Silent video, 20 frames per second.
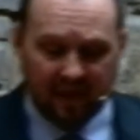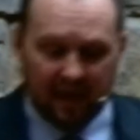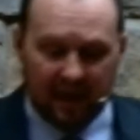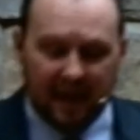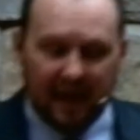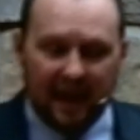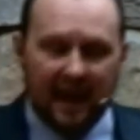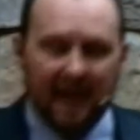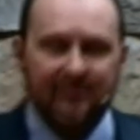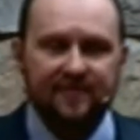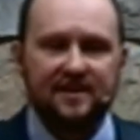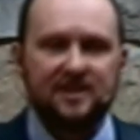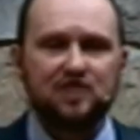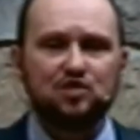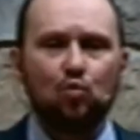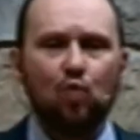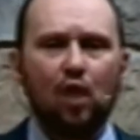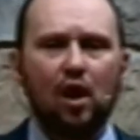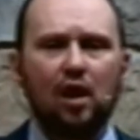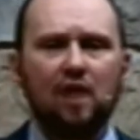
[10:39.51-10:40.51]
In these
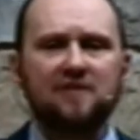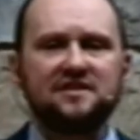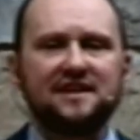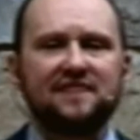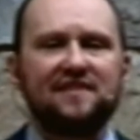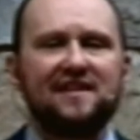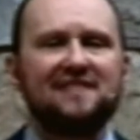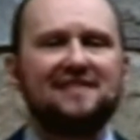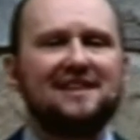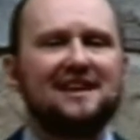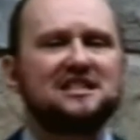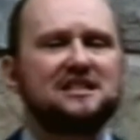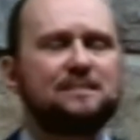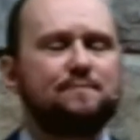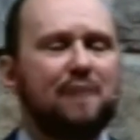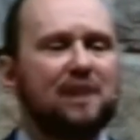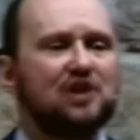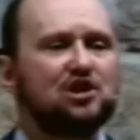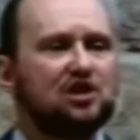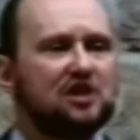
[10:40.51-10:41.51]
words, I think they
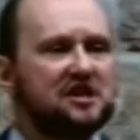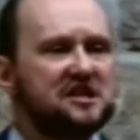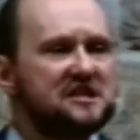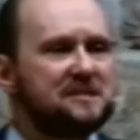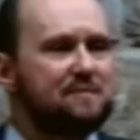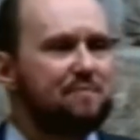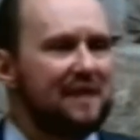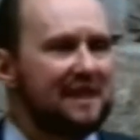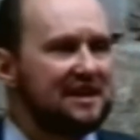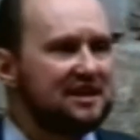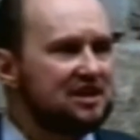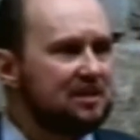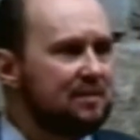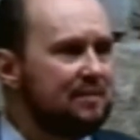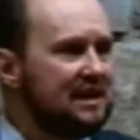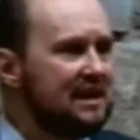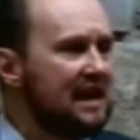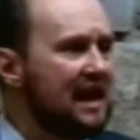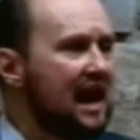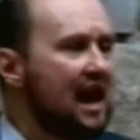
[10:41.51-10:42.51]
especially speak to
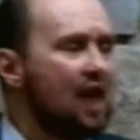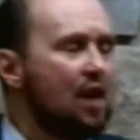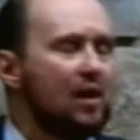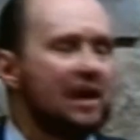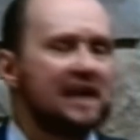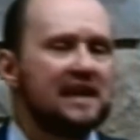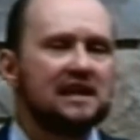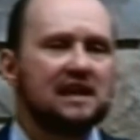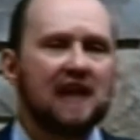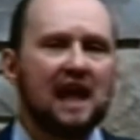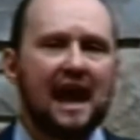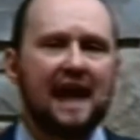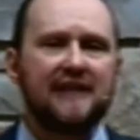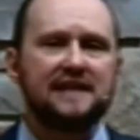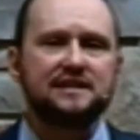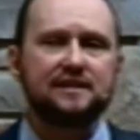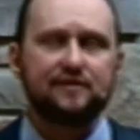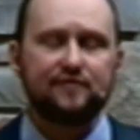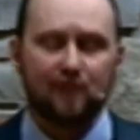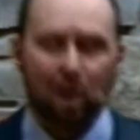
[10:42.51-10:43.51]
me now in light
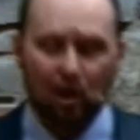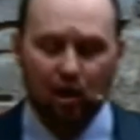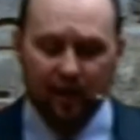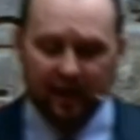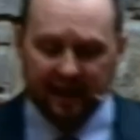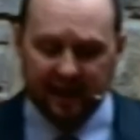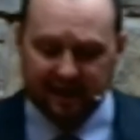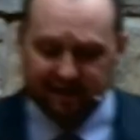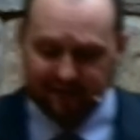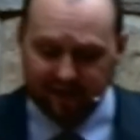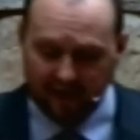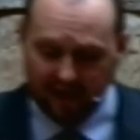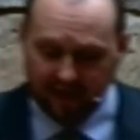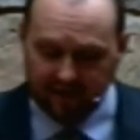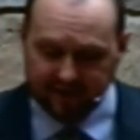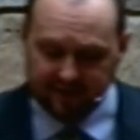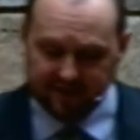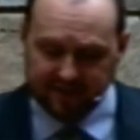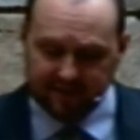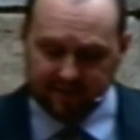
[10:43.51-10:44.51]
of current
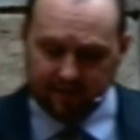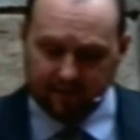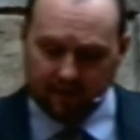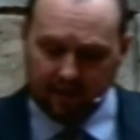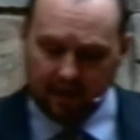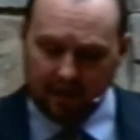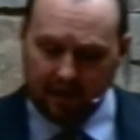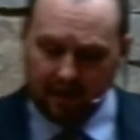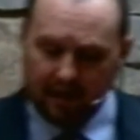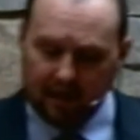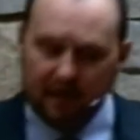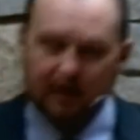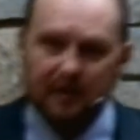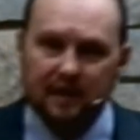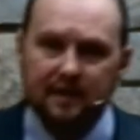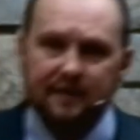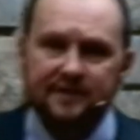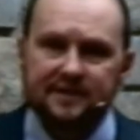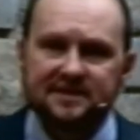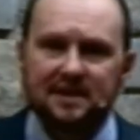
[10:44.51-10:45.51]
events.
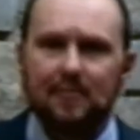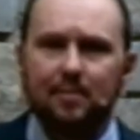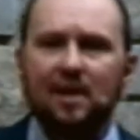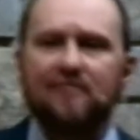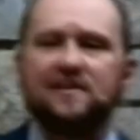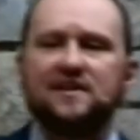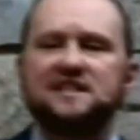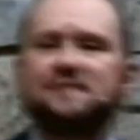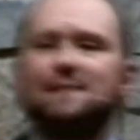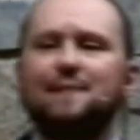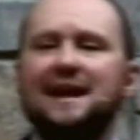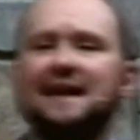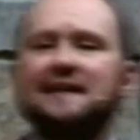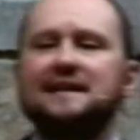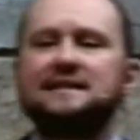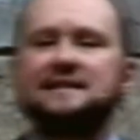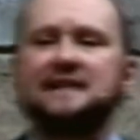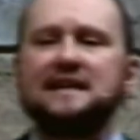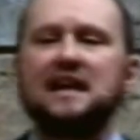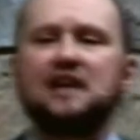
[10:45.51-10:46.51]
Some of us may
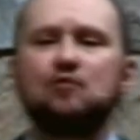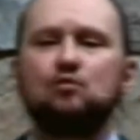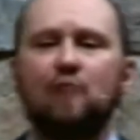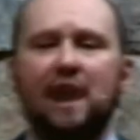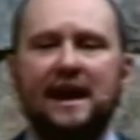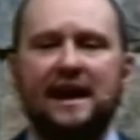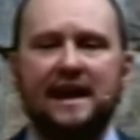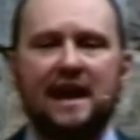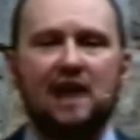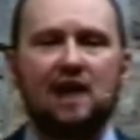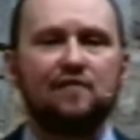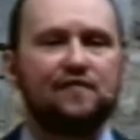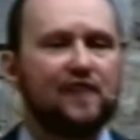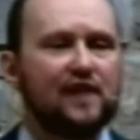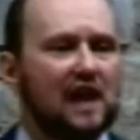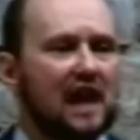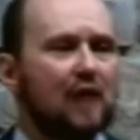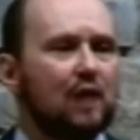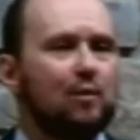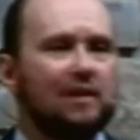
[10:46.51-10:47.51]
indeed right now feel
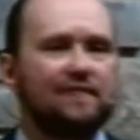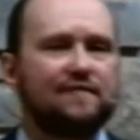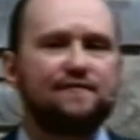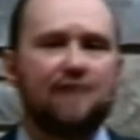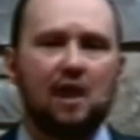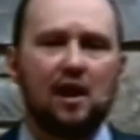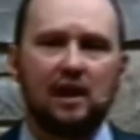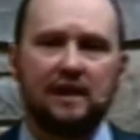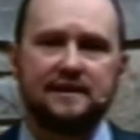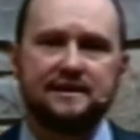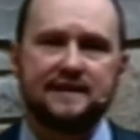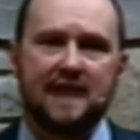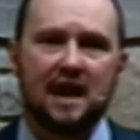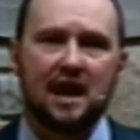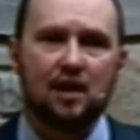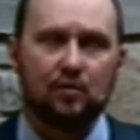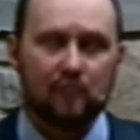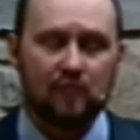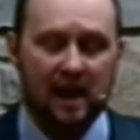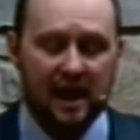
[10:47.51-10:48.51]
like we've fallen
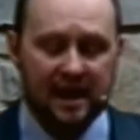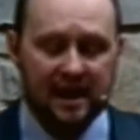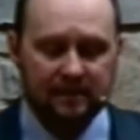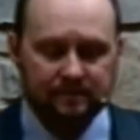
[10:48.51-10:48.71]
down, right?